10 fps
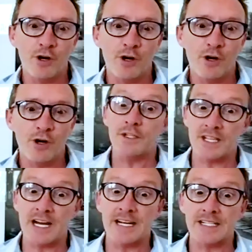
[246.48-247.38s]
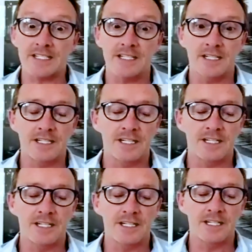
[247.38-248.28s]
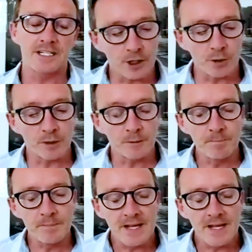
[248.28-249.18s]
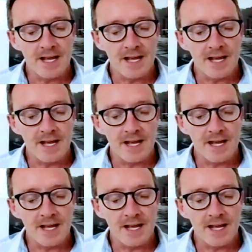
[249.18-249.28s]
going to say, gee whiz, that's really valuable.